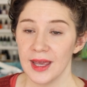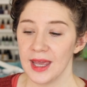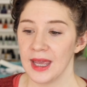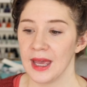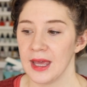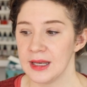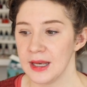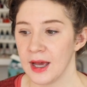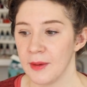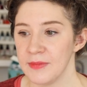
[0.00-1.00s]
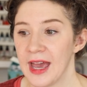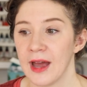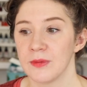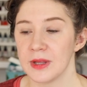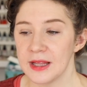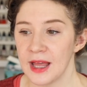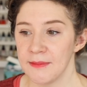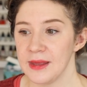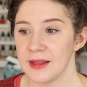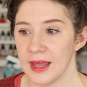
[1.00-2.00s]
And um, that really let
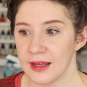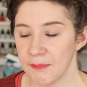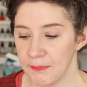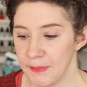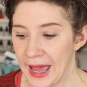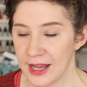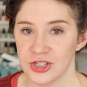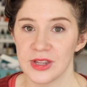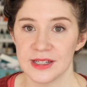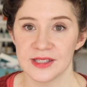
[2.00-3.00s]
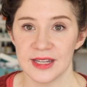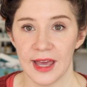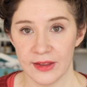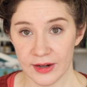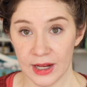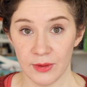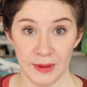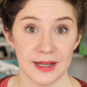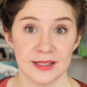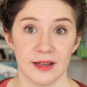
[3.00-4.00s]
me like batch things together, and I would
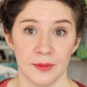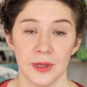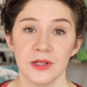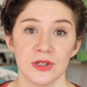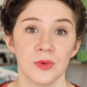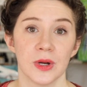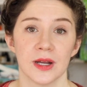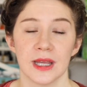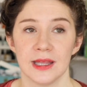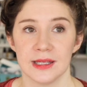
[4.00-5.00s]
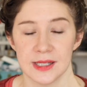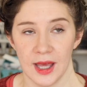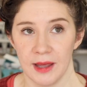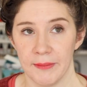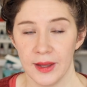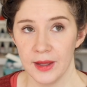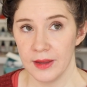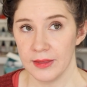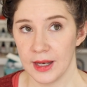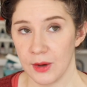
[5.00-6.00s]
make a ton of personal work in the time
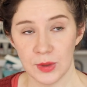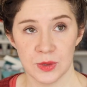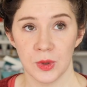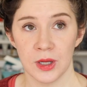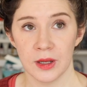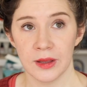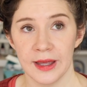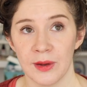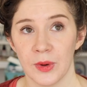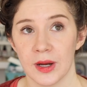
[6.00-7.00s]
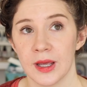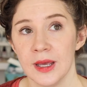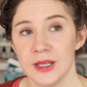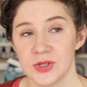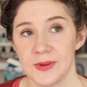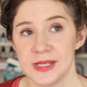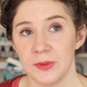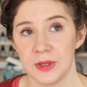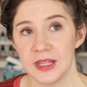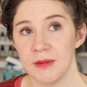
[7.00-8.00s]
that I wasn't working on client work. So I was
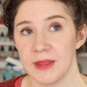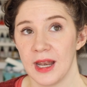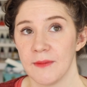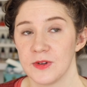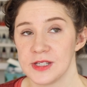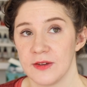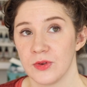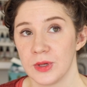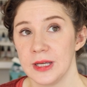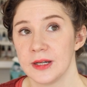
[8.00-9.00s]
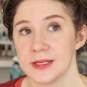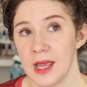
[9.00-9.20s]
able to keep that up for several years.